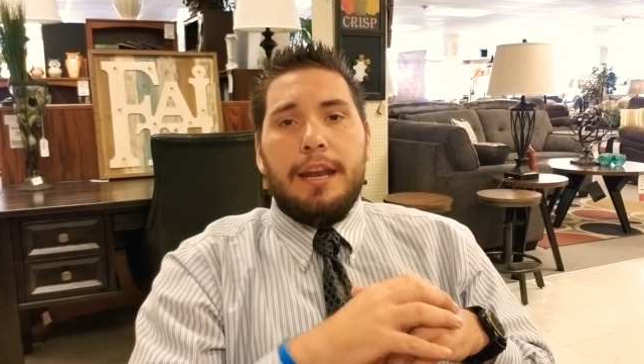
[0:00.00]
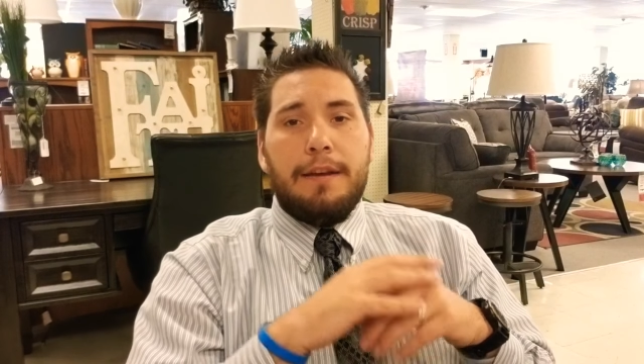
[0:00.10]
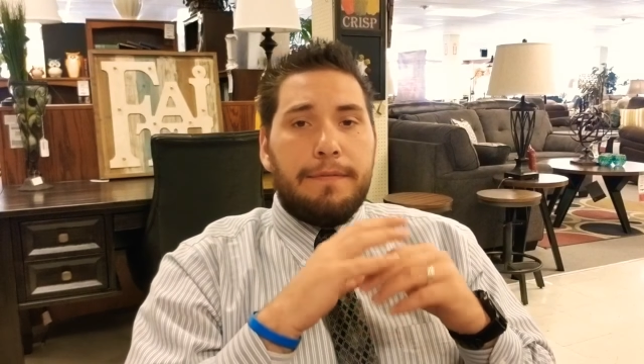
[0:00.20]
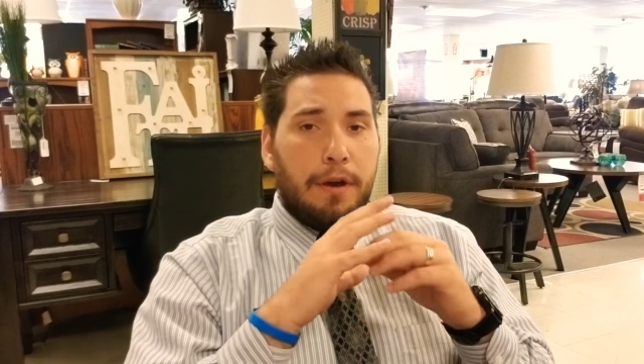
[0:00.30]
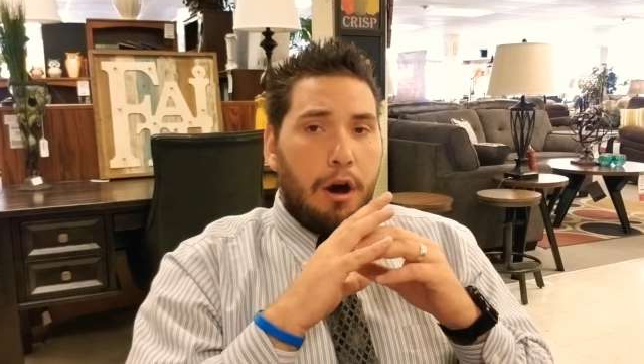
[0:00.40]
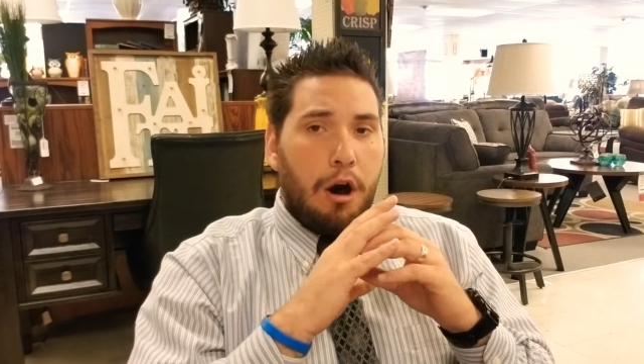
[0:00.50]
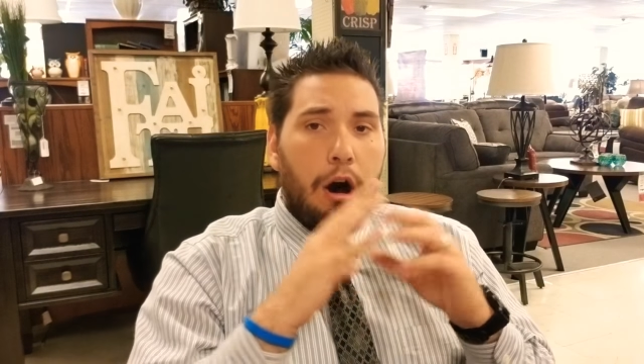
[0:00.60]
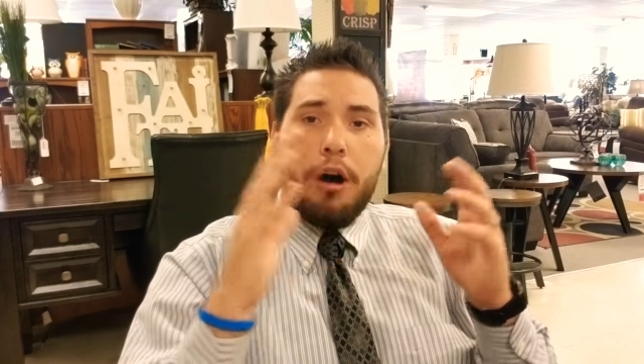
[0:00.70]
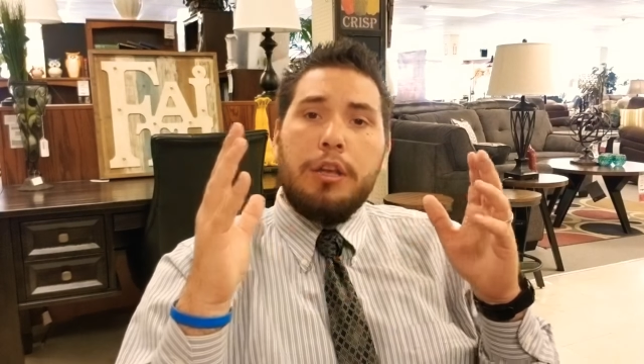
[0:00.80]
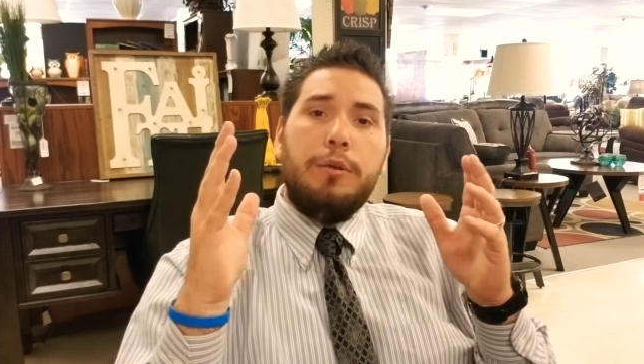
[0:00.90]
And if
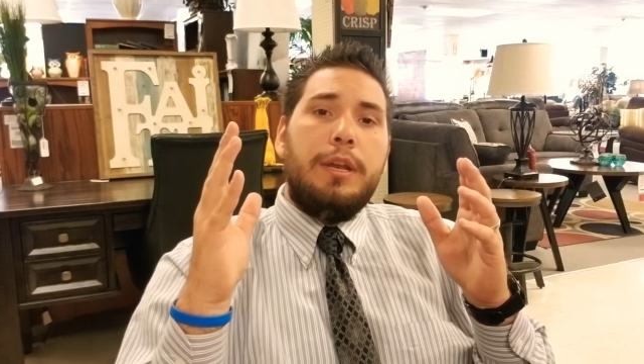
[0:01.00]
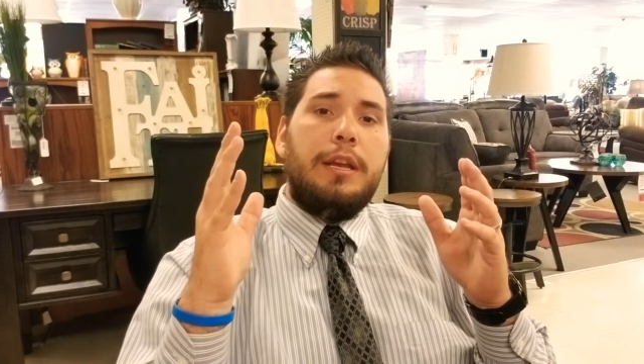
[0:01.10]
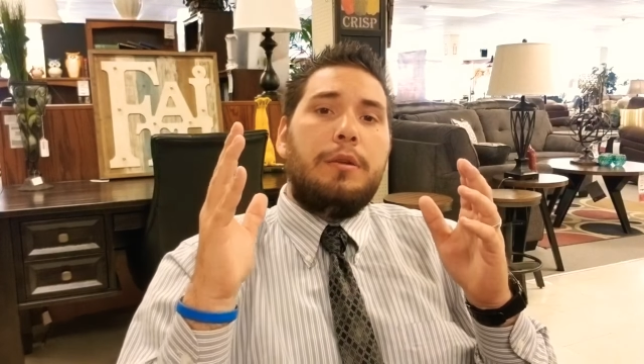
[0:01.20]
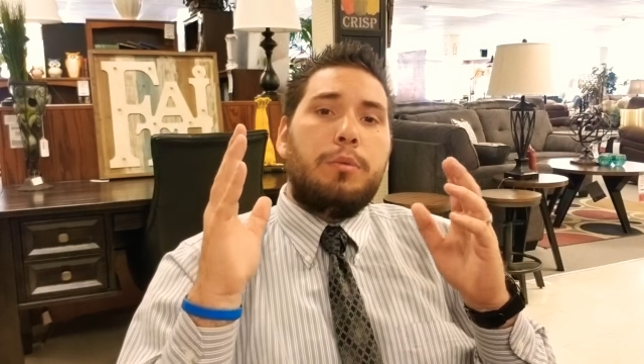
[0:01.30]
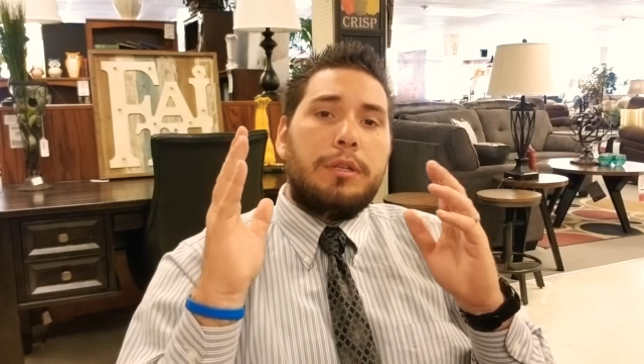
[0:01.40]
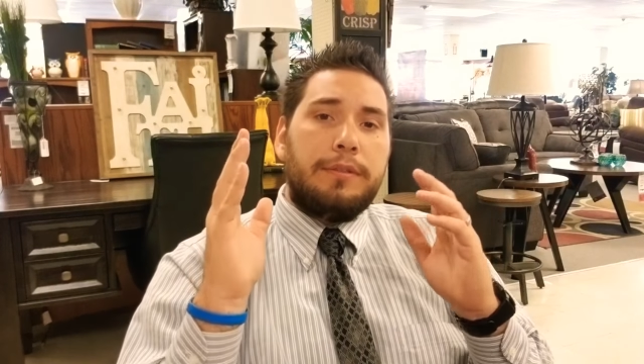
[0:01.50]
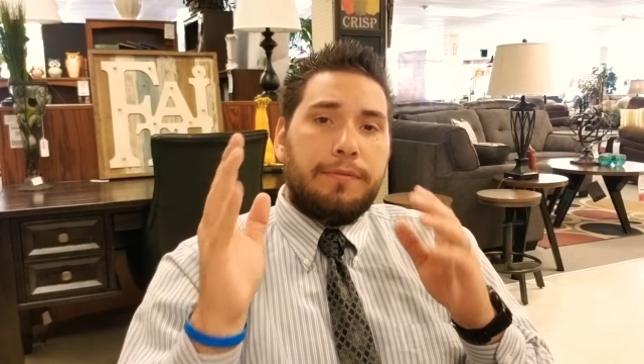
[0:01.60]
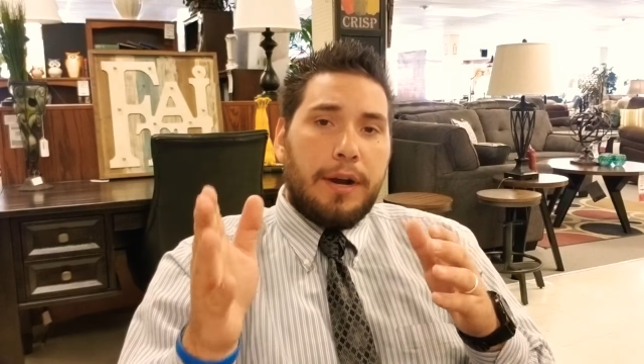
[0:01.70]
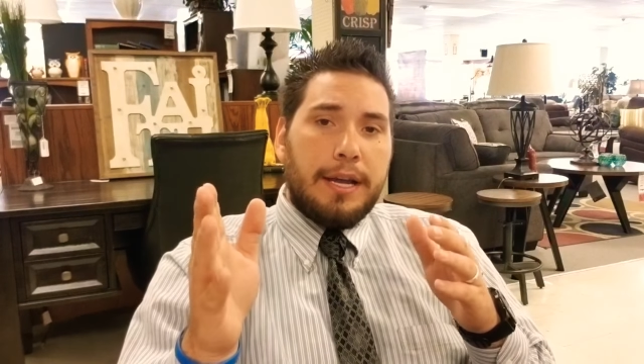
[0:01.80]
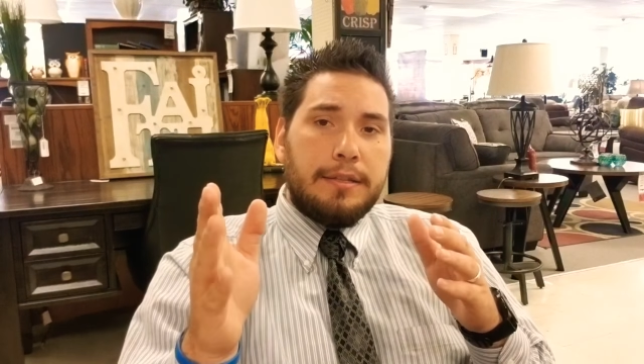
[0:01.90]
all you needed was
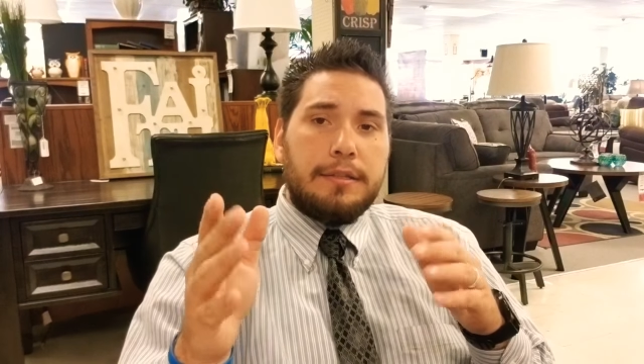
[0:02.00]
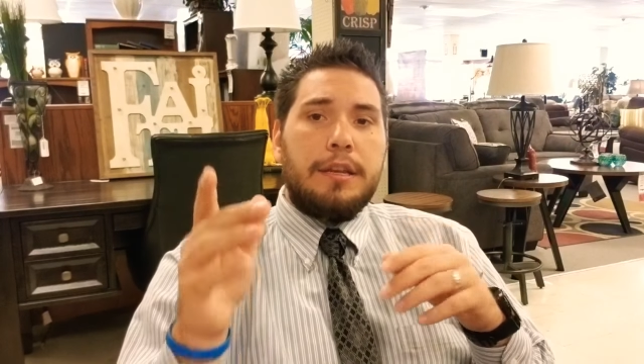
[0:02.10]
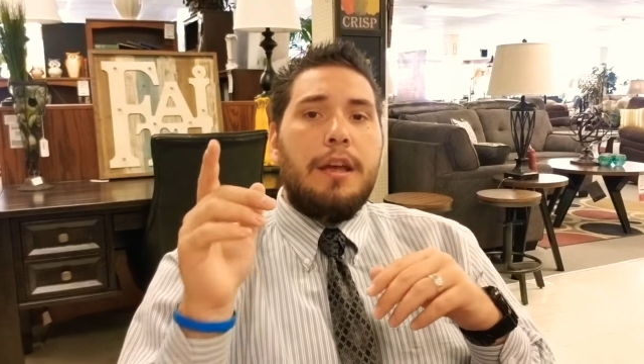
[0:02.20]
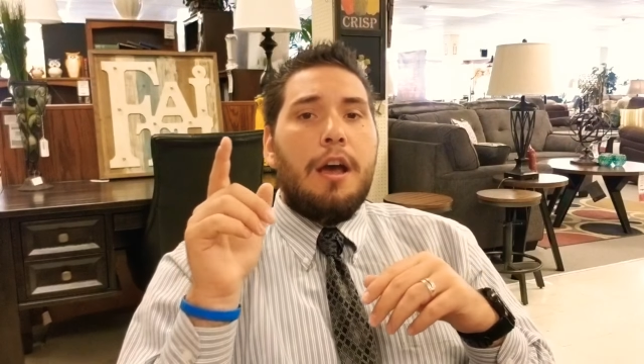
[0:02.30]
friends,